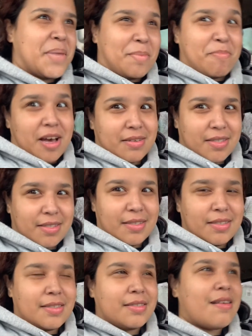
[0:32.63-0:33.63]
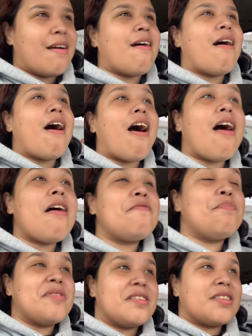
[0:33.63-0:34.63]
boxes
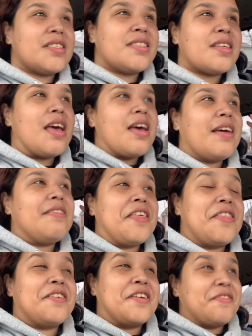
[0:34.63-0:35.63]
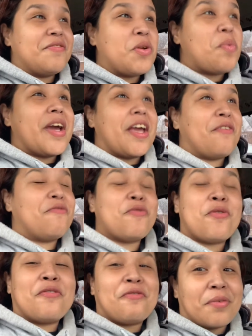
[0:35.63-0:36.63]
of books that they're giving away
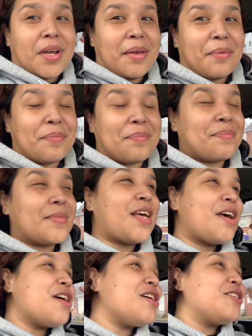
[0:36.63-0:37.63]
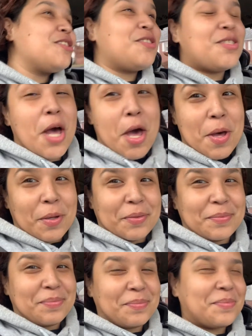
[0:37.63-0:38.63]
for free. So
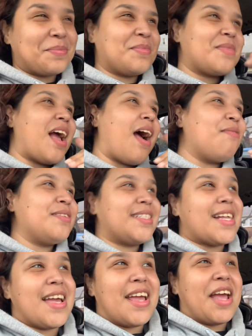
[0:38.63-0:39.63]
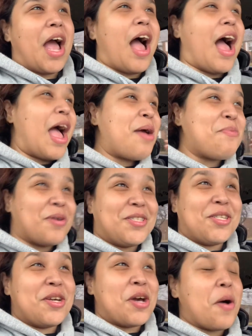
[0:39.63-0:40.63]
I was like, I want
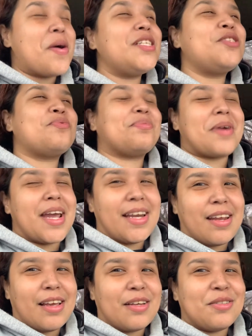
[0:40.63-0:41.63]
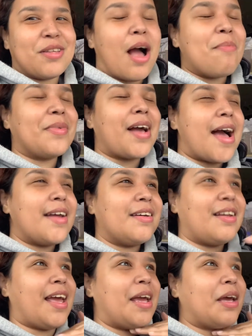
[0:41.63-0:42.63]
to go. It's raining, so I'm kind
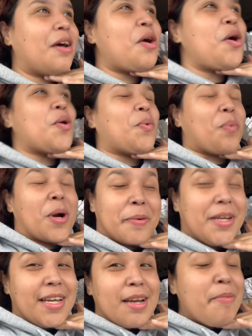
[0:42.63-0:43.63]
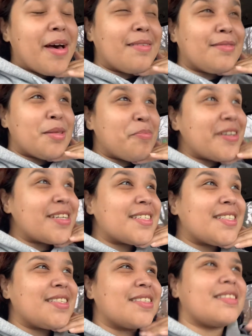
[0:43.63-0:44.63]
of like worried about the
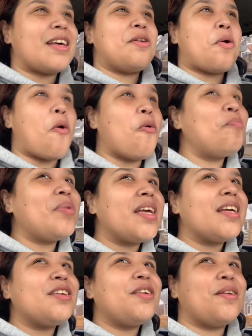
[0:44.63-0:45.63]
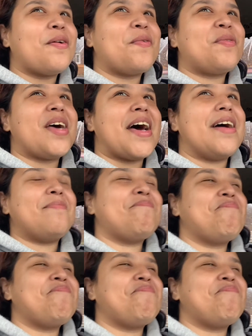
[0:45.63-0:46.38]
books and hoping, you know, that